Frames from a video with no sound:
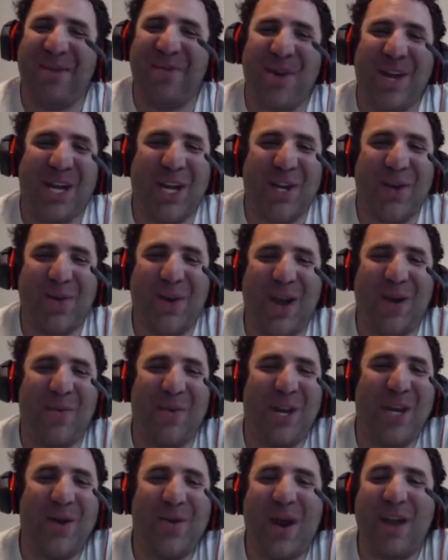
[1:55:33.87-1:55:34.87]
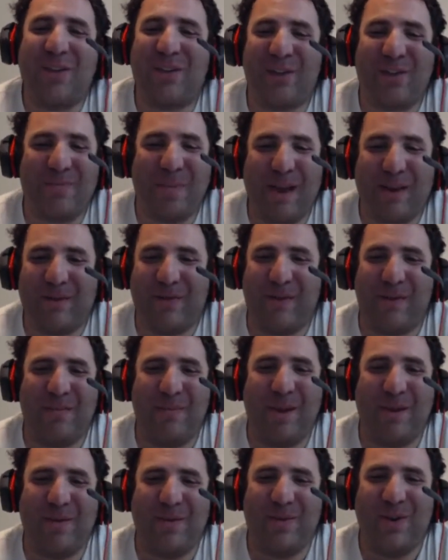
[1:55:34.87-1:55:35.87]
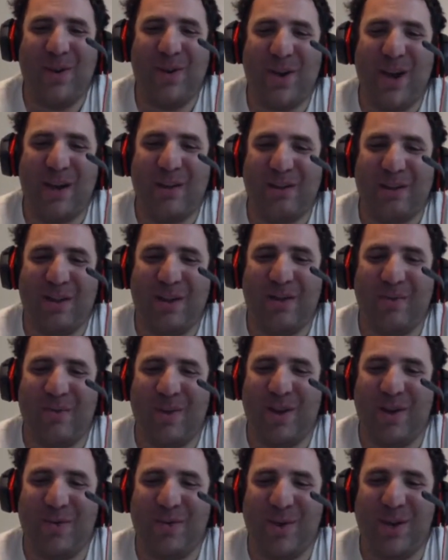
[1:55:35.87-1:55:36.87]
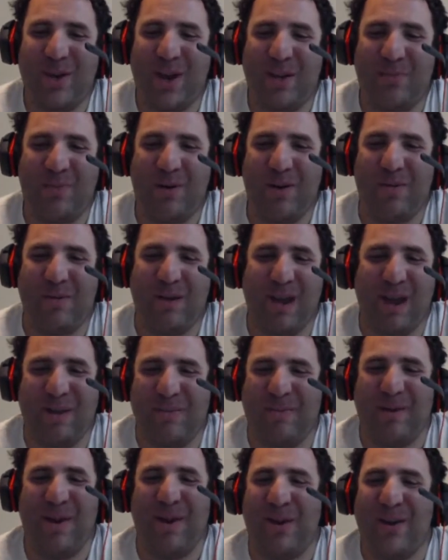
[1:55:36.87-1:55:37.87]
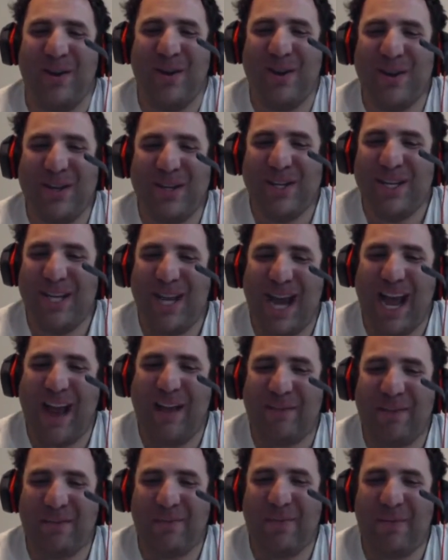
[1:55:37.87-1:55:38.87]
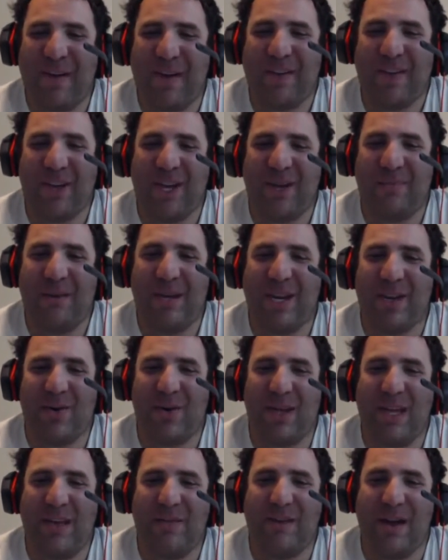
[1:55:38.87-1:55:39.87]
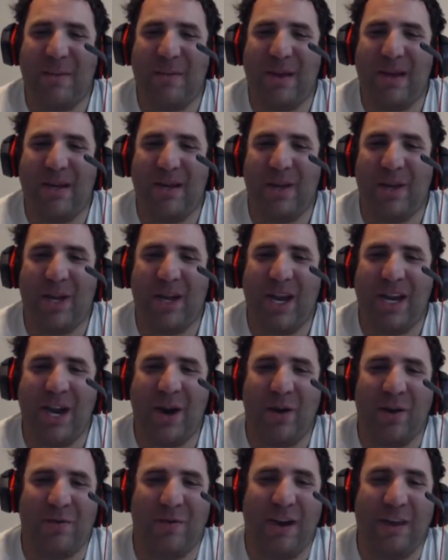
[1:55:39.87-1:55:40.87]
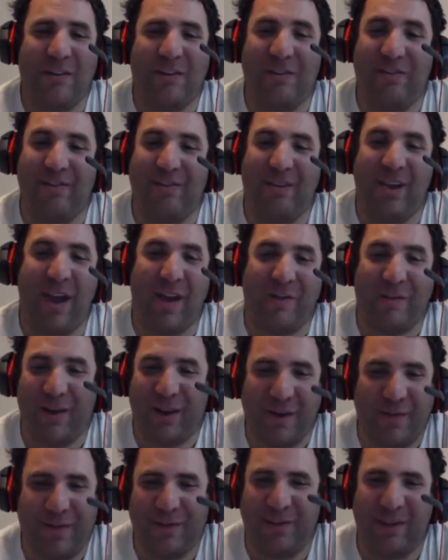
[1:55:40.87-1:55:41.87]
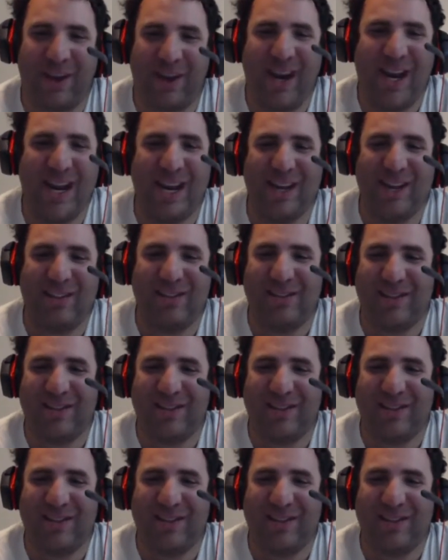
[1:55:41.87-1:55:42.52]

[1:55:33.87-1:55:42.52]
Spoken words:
what do you guys expect from me when you guys bring me up here? I have to provide the comedic relief. I mean, looking at Darren's face is tough enough as it is.